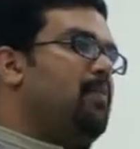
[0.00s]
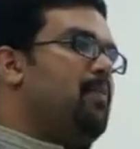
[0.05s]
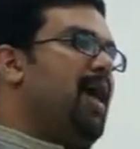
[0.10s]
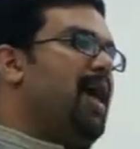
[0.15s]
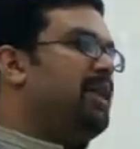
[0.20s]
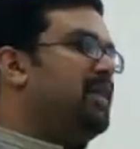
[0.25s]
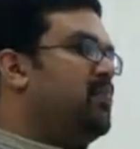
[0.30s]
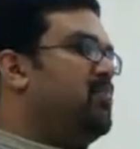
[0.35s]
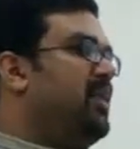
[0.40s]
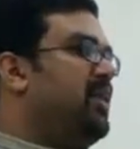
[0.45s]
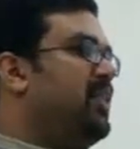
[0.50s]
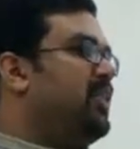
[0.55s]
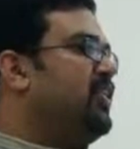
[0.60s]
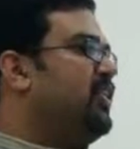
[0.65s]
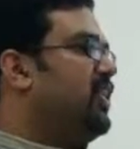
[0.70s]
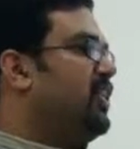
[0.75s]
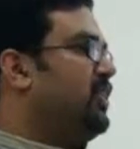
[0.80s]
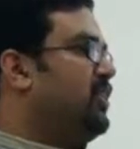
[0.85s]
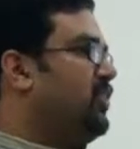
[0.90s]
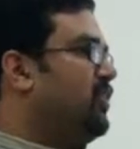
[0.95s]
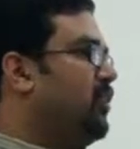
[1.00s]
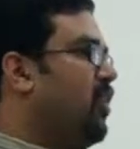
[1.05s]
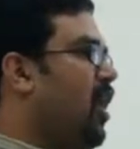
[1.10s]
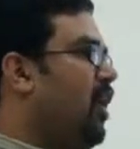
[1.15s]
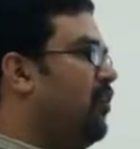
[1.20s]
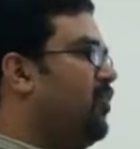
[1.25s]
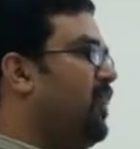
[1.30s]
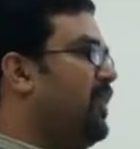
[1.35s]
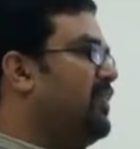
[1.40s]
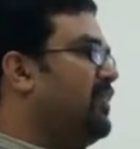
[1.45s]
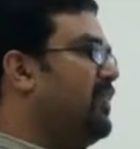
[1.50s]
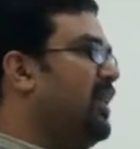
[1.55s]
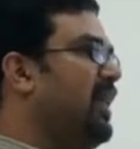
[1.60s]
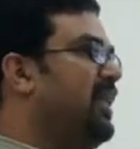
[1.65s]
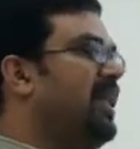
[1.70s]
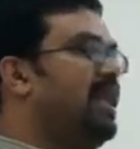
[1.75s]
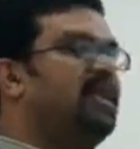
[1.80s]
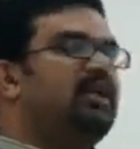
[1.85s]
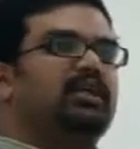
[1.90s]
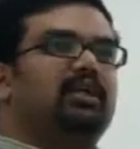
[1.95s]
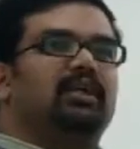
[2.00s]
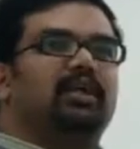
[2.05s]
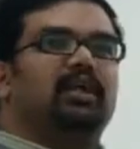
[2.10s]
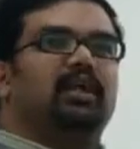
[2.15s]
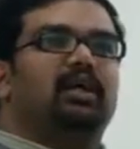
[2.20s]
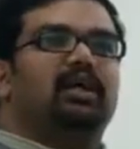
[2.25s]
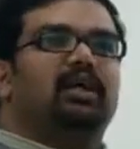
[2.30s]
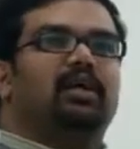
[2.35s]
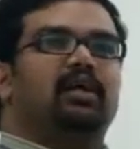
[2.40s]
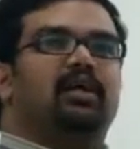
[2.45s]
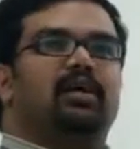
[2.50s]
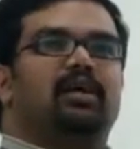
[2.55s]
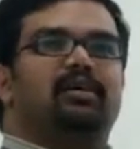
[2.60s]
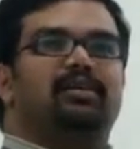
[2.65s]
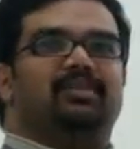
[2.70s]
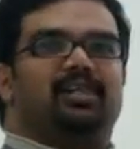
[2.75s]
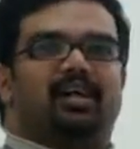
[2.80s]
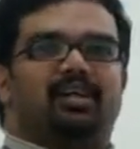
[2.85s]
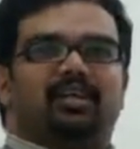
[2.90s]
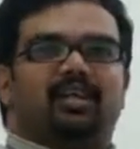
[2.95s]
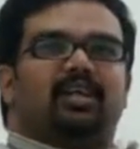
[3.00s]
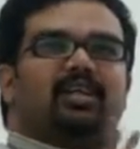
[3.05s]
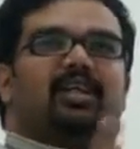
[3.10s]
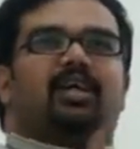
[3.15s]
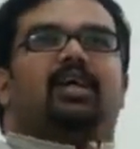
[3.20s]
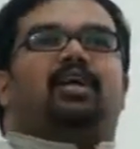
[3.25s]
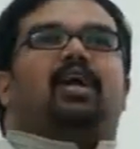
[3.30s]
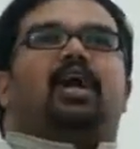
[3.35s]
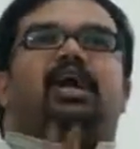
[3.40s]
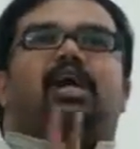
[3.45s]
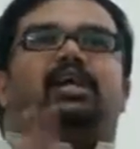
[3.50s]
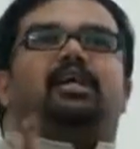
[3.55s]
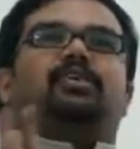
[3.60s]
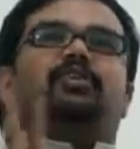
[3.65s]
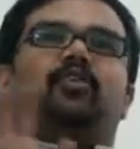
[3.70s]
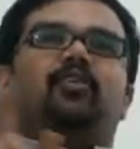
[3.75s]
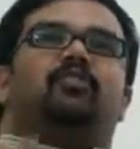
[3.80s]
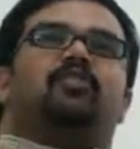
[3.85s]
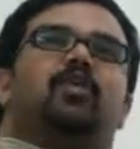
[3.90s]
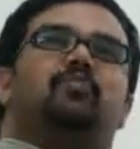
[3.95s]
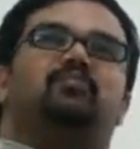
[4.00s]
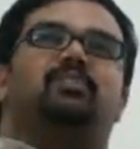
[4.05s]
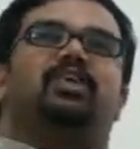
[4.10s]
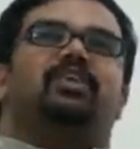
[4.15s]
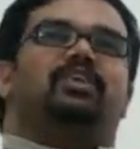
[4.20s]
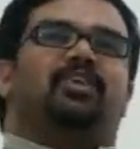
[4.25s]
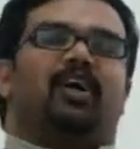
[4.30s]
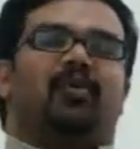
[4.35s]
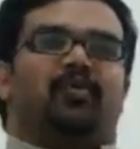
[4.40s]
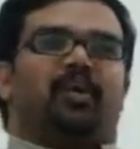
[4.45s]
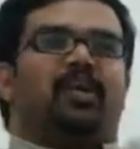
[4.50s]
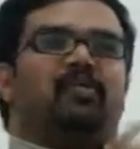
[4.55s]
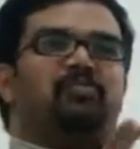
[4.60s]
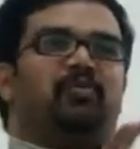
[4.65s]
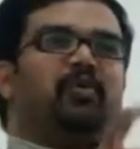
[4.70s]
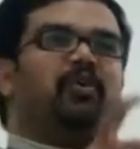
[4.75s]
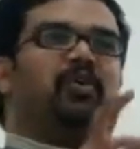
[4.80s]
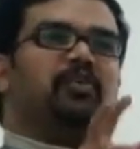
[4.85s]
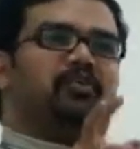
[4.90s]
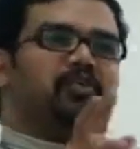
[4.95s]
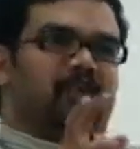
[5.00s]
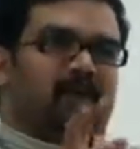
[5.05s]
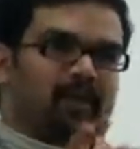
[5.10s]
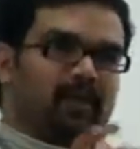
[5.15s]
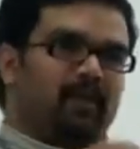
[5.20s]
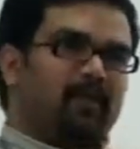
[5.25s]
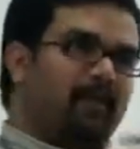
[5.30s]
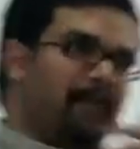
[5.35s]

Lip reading: Mathematicians always say that certain kinds of numbers are very beautiful.